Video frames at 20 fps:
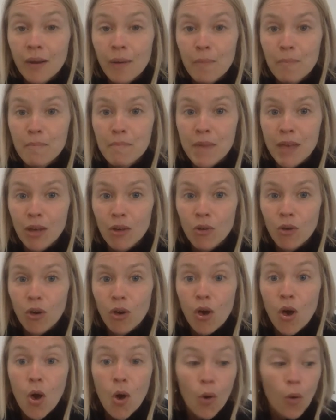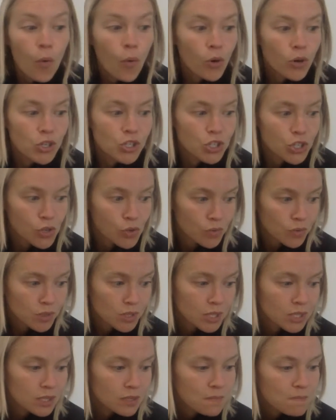milk, or
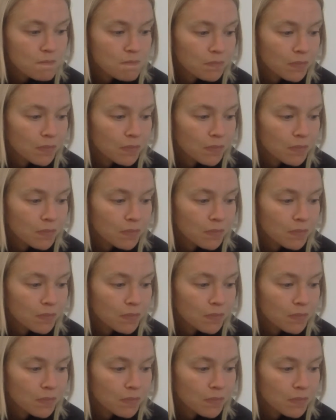juice.